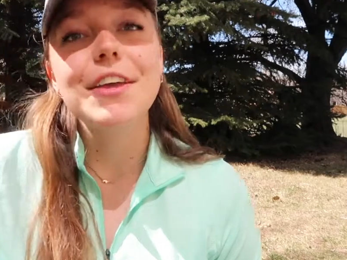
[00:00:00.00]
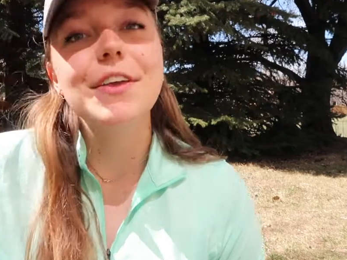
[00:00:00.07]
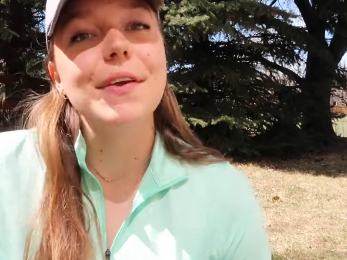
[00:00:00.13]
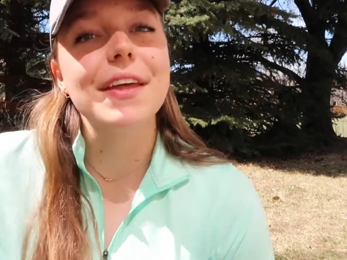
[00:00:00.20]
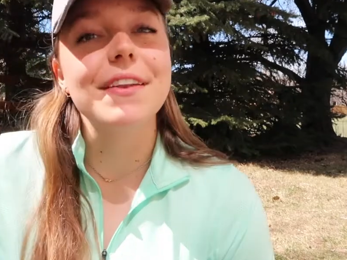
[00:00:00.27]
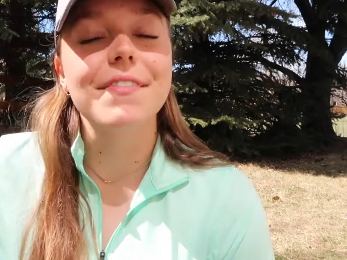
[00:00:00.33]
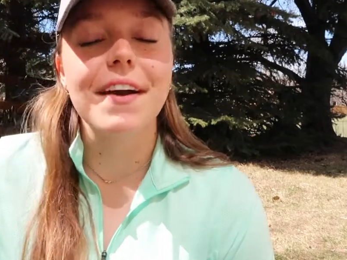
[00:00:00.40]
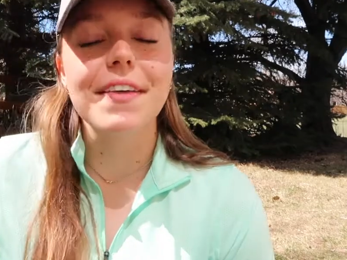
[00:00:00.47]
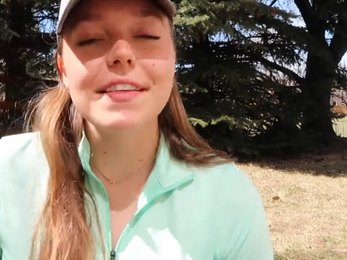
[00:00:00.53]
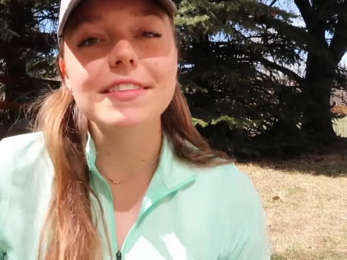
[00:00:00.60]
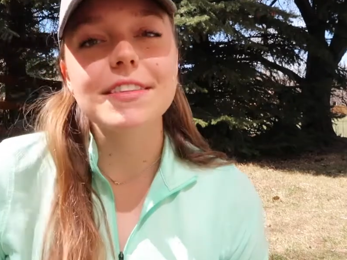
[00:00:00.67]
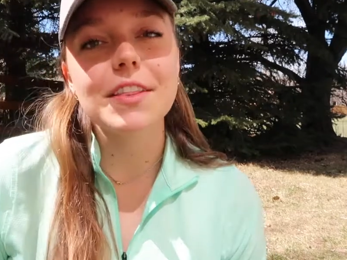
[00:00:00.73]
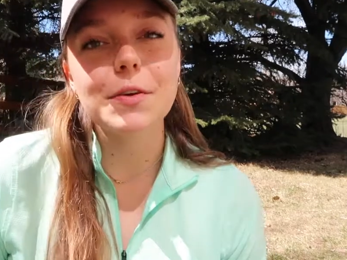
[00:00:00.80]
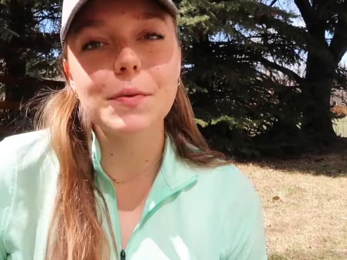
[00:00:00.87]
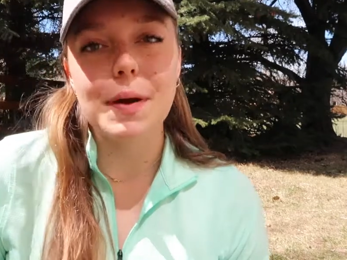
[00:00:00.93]
You can find this
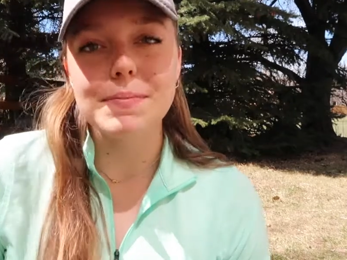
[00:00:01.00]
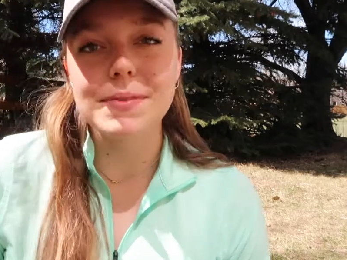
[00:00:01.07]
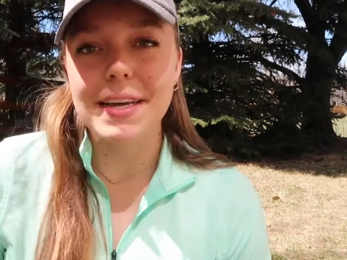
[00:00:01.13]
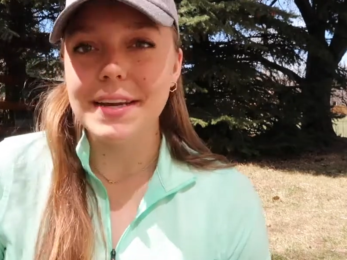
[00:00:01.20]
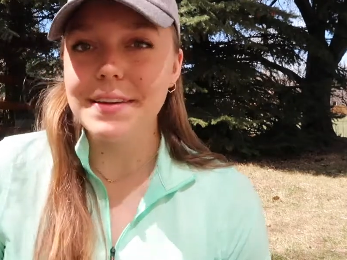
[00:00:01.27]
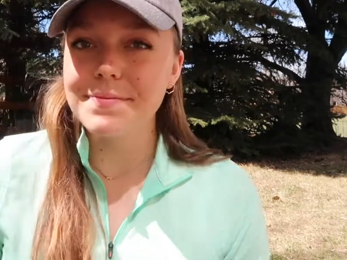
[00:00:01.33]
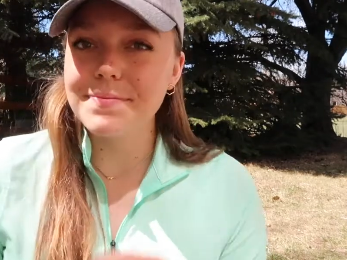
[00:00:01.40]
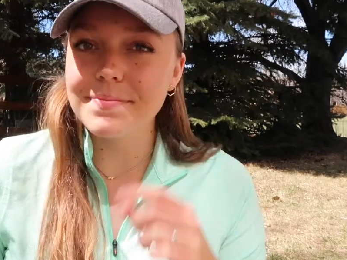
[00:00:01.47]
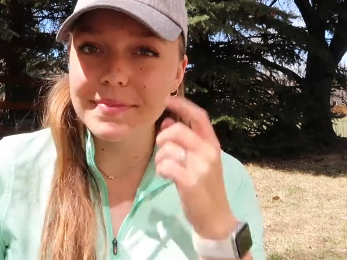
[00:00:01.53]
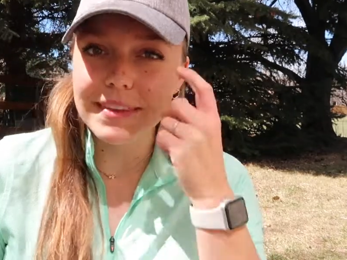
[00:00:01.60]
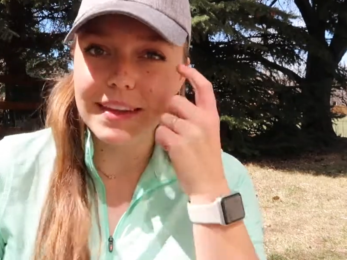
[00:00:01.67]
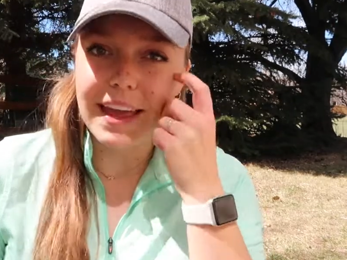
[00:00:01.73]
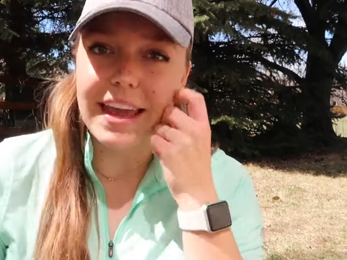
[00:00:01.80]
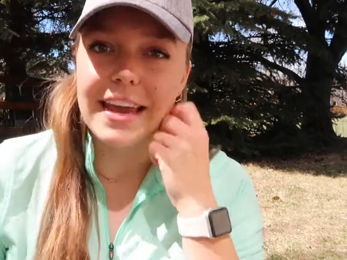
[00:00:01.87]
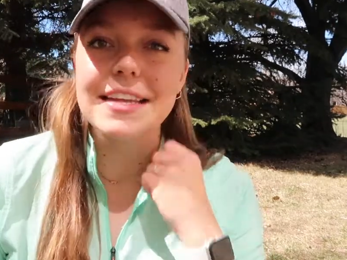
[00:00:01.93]
on their website
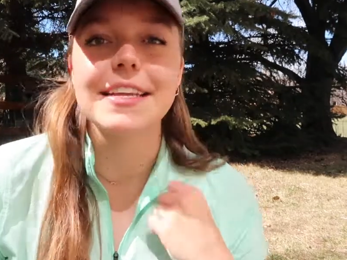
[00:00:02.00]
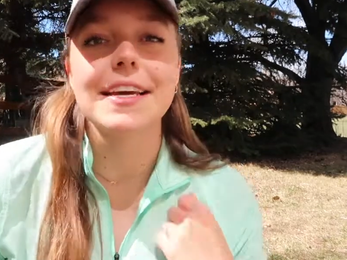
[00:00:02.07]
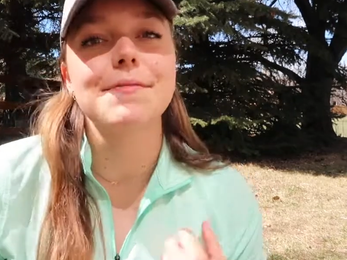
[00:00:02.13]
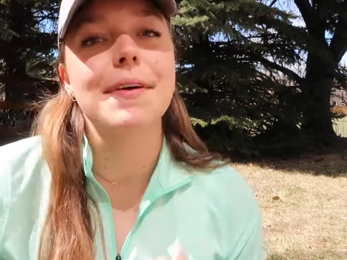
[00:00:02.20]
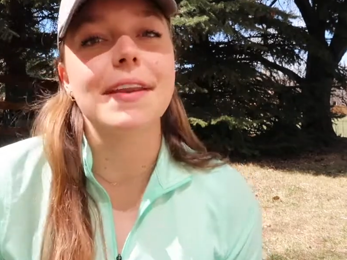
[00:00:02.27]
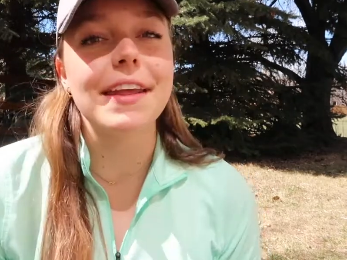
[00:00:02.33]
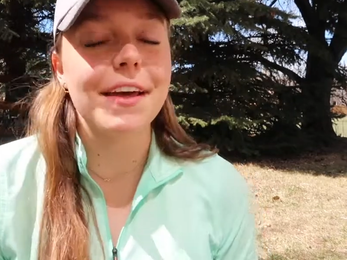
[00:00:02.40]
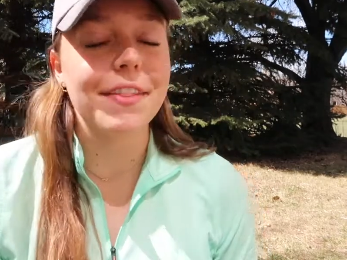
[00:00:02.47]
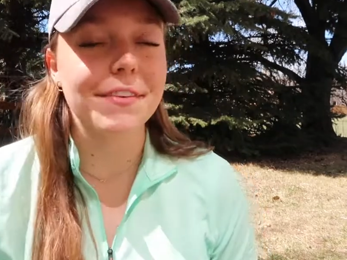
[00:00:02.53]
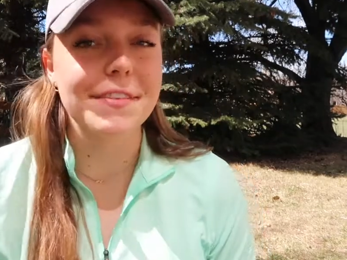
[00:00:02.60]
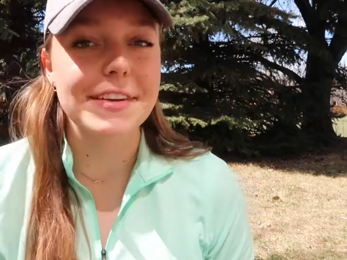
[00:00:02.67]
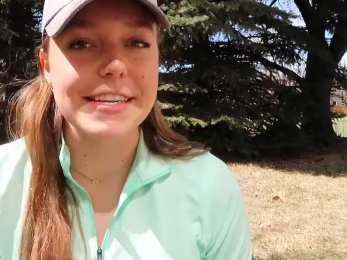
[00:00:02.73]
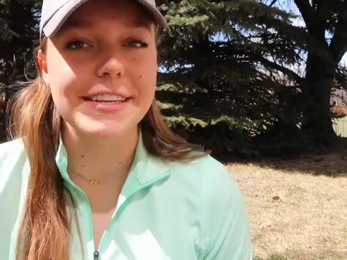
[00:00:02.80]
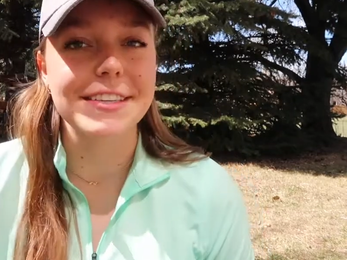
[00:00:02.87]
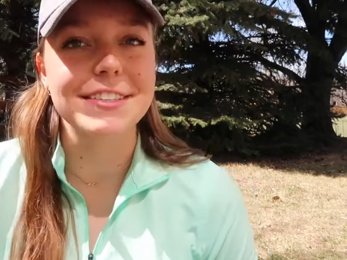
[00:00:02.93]
and at many other
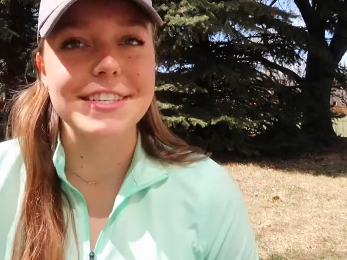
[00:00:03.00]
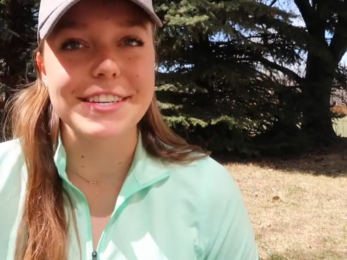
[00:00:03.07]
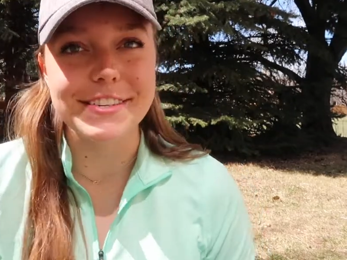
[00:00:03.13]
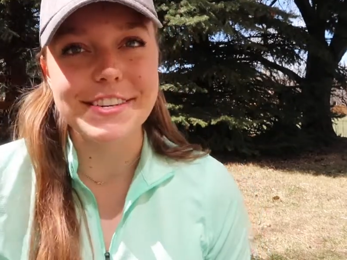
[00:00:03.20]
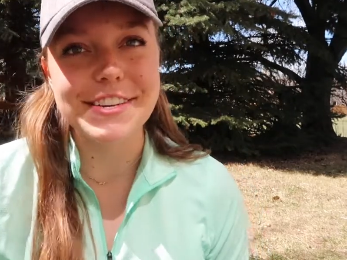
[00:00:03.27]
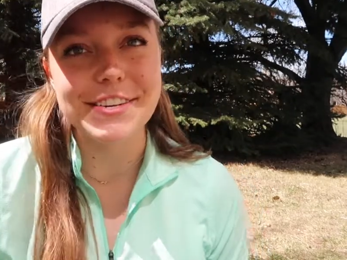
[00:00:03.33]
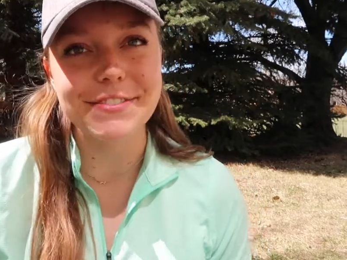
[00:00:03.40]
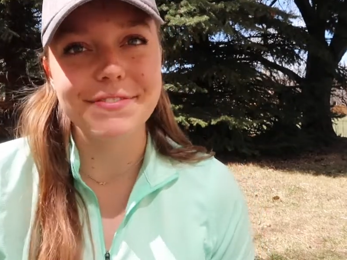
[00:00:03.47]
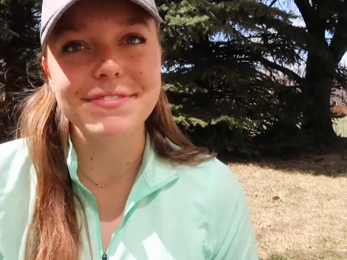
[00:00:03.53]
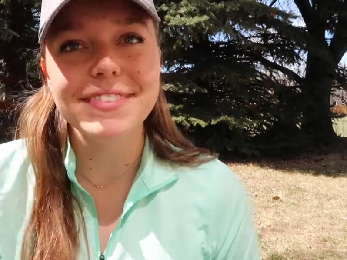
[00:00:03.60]
retailers near you.